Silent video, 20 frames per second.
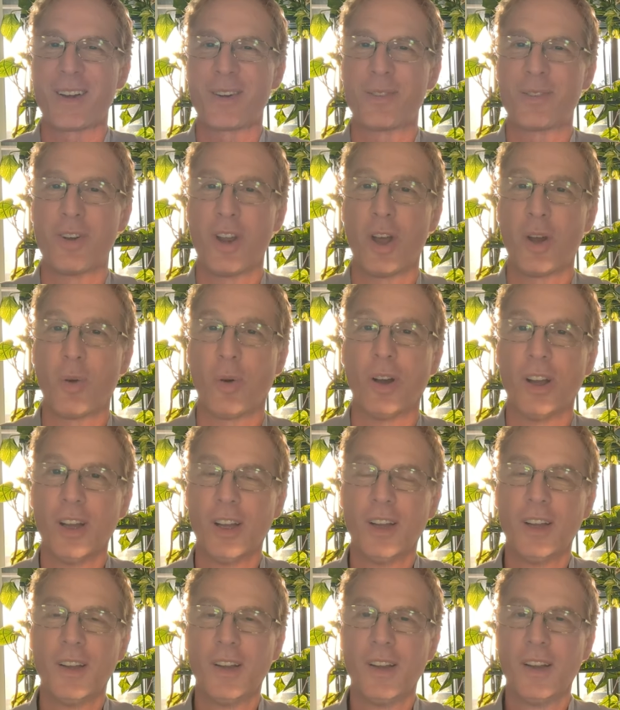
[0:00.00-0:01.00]
I don't know.
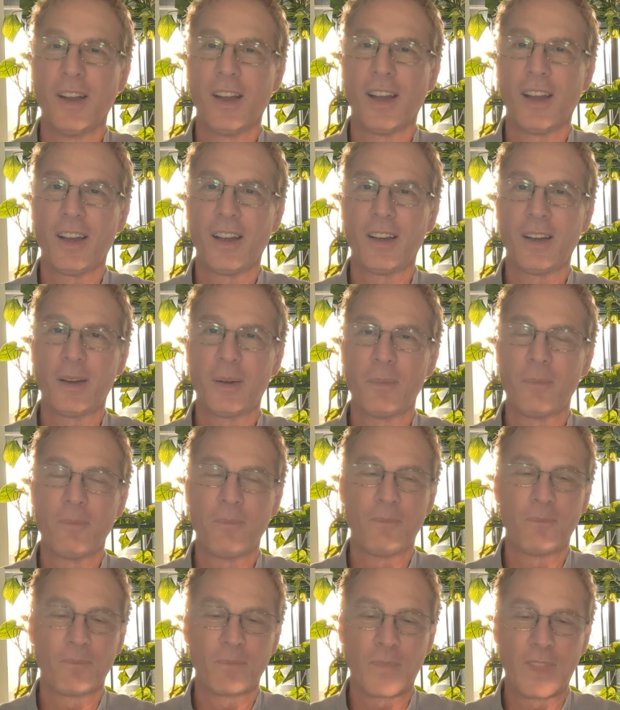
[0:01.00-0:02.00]

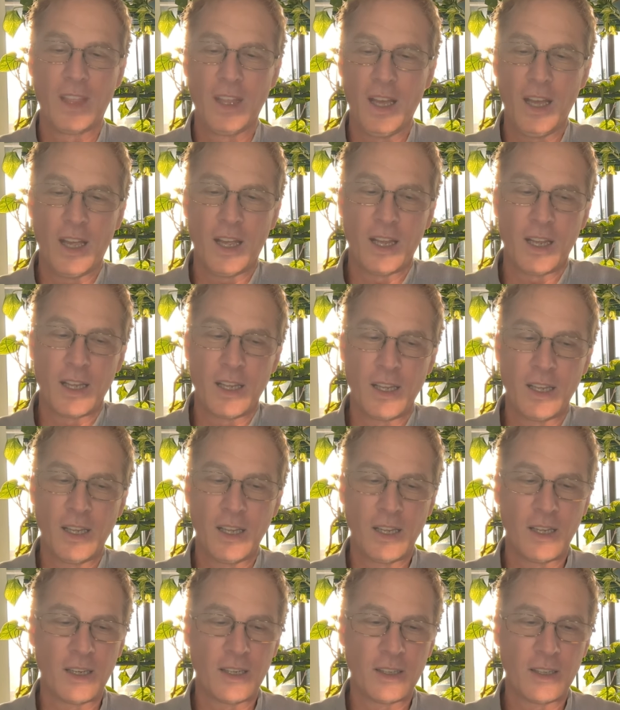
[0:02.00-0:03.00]
Um, yeah,
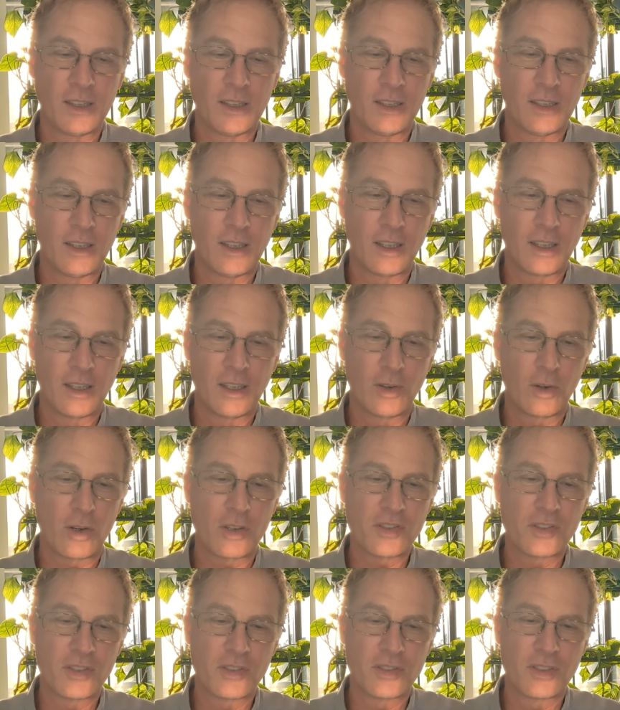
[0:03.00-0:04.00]
and the
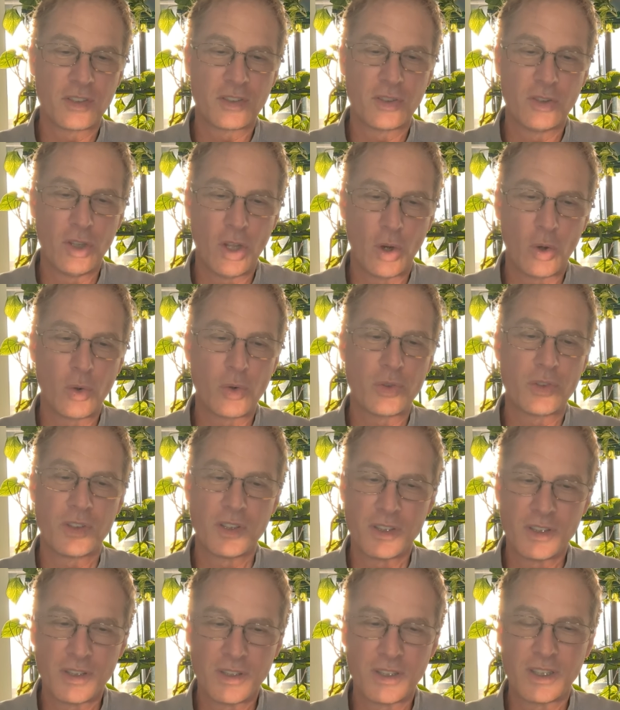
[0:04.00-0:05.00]
narcissist knows
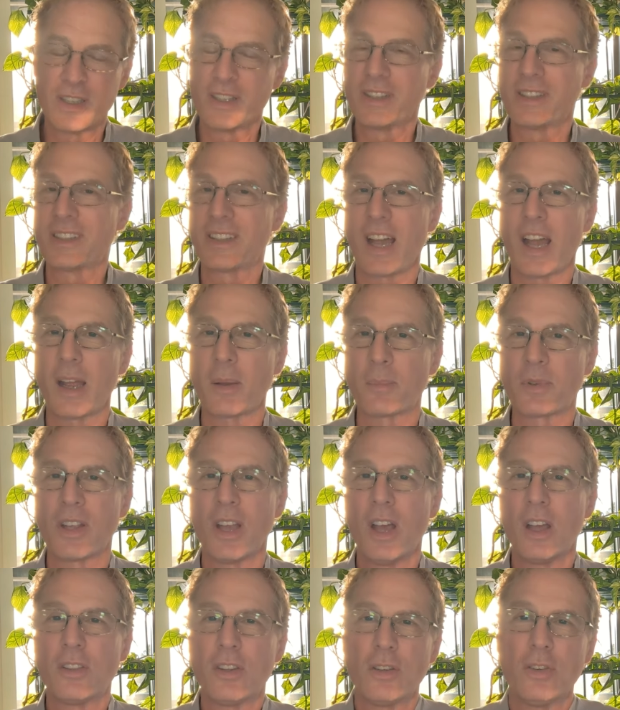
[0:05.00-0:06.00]
this, these types.
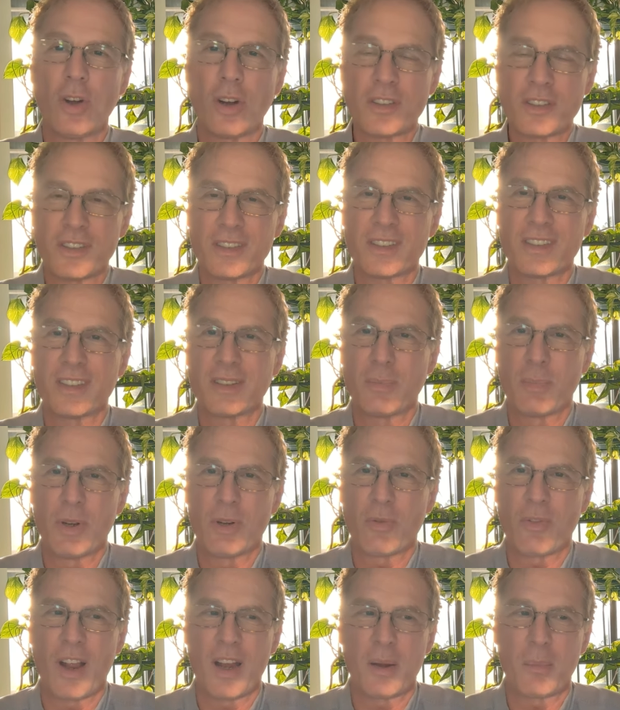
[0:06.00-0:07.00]
The narcissist has been
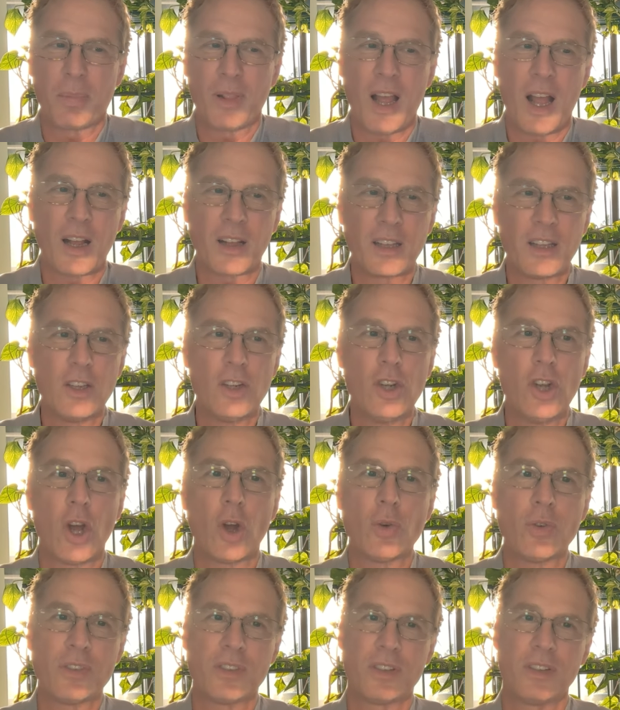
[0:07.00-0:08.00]
around the block. He
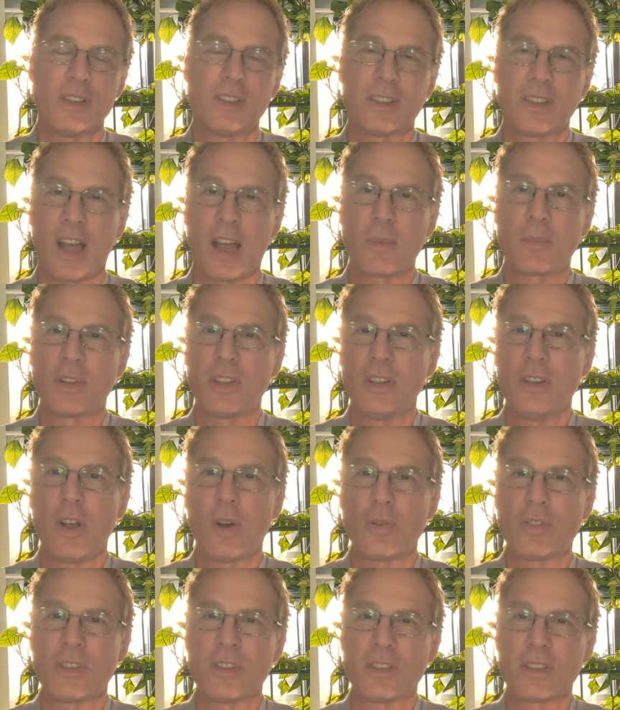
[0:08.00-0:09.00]
knows these types. He
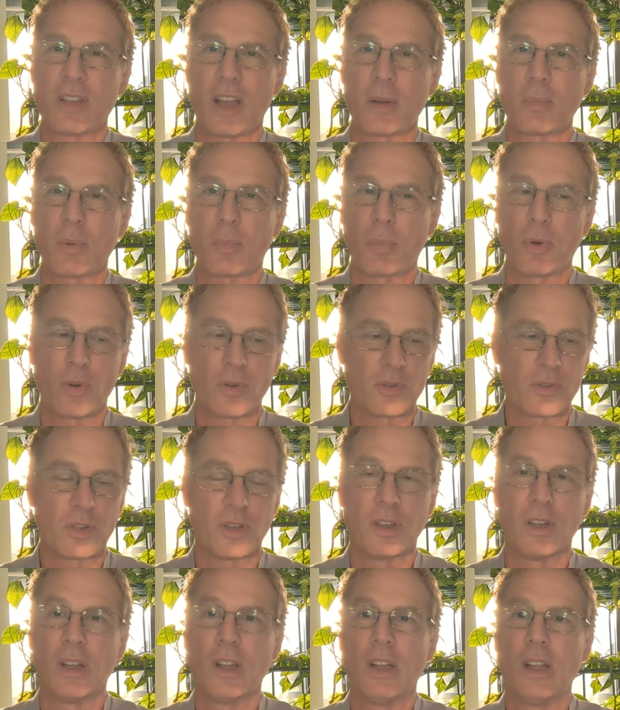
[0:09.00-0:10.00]
knows this type of
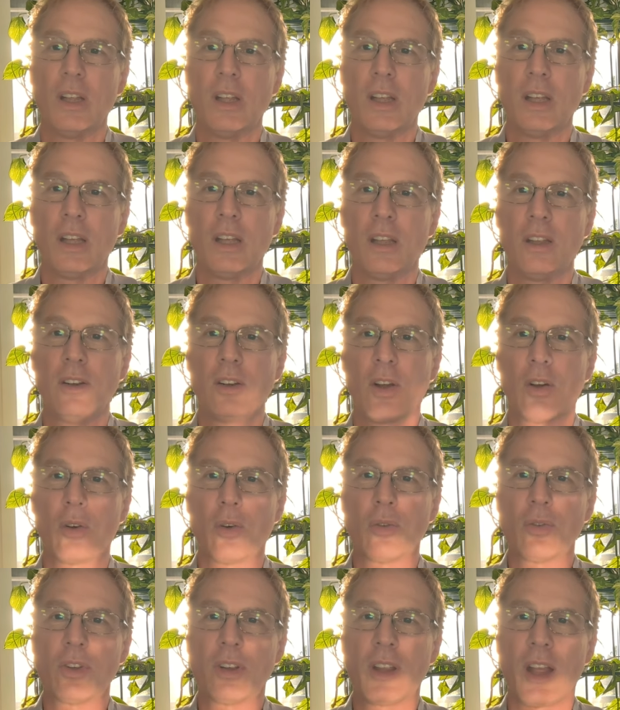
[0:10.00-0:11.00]
person. He
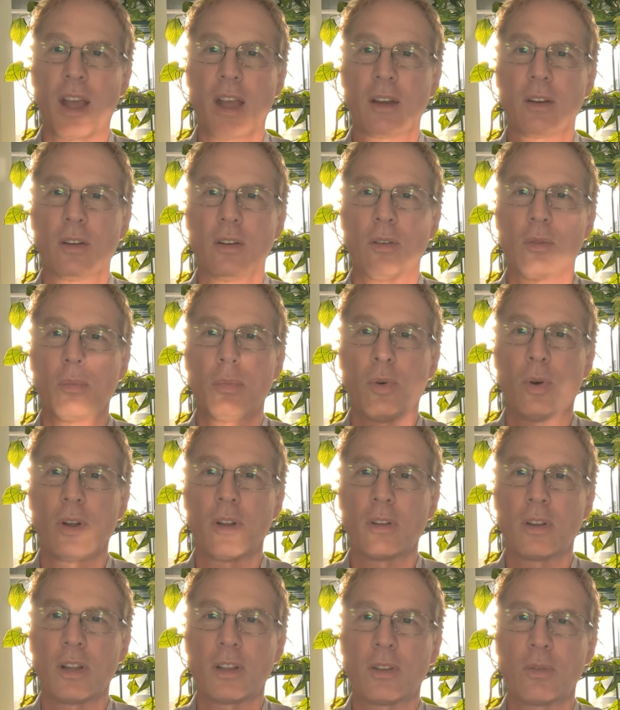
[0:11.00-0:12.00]
knows that, oh
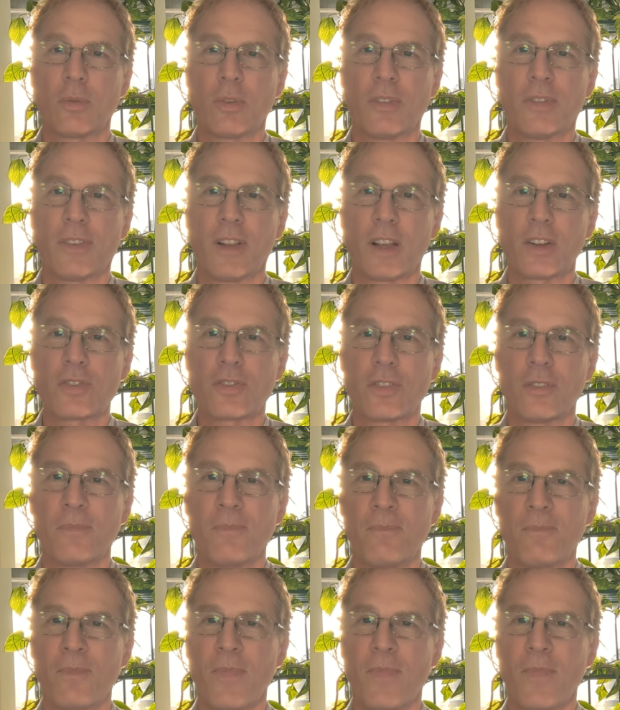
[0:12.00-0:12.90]
boy, that's a reflection.